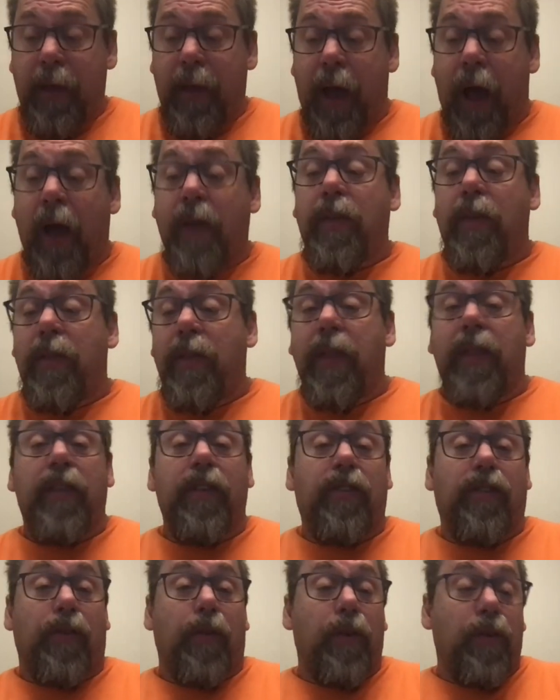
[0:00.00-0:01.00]
other than
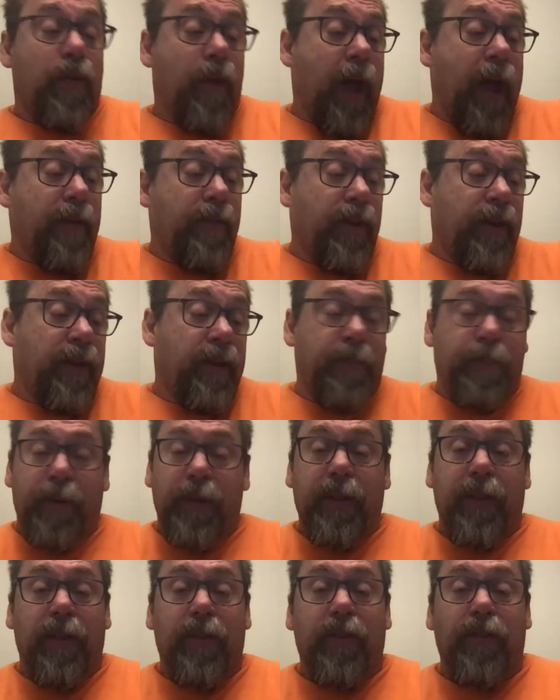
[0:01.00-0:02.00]
the screwdriver to
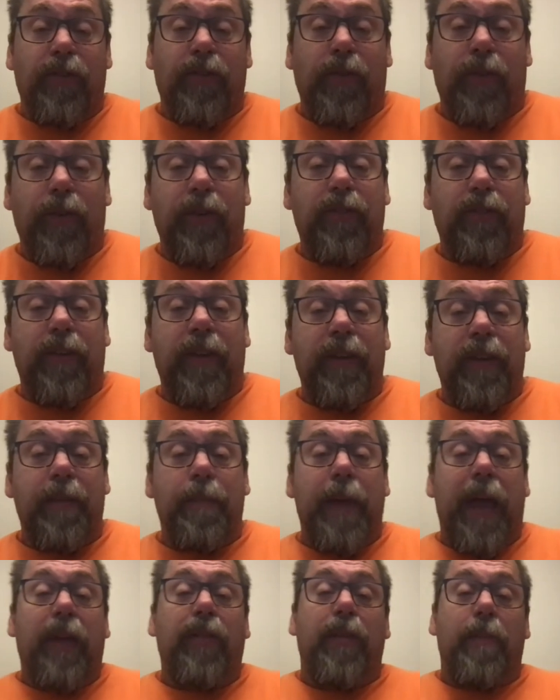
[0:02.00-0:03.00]
put the little screws in to
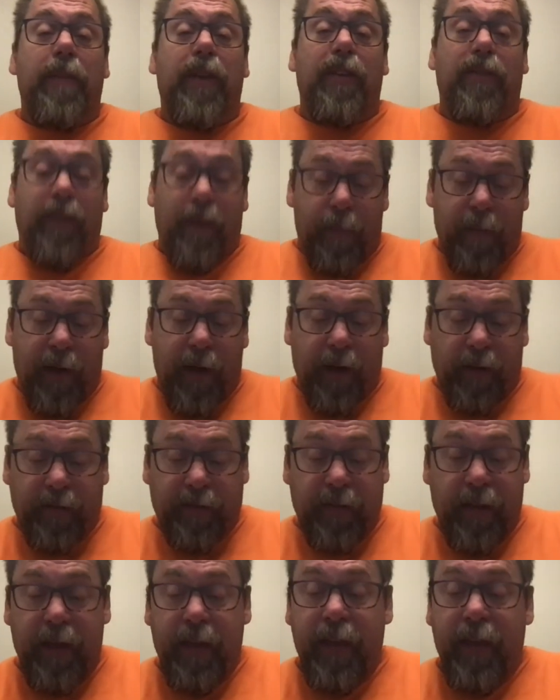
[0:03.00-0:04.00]
mount the music
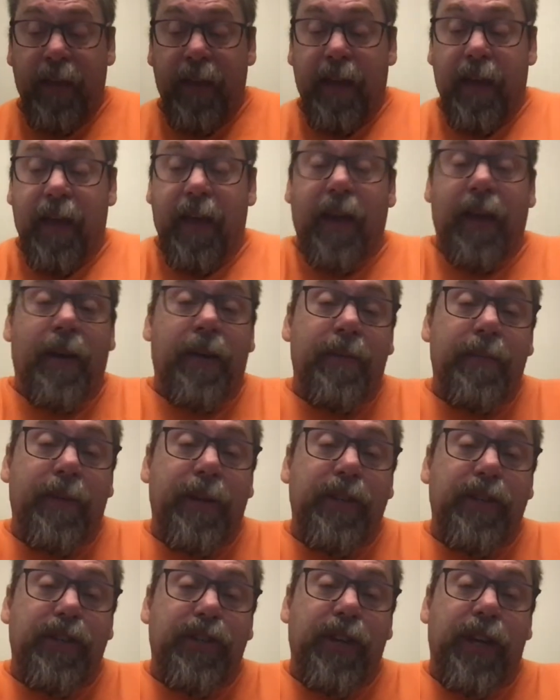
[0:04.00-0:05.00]
box, uh,
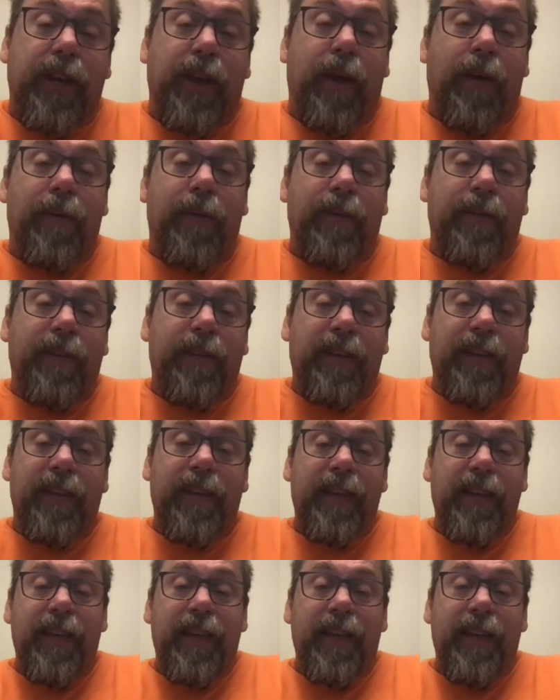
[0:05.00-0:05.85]
which, you know,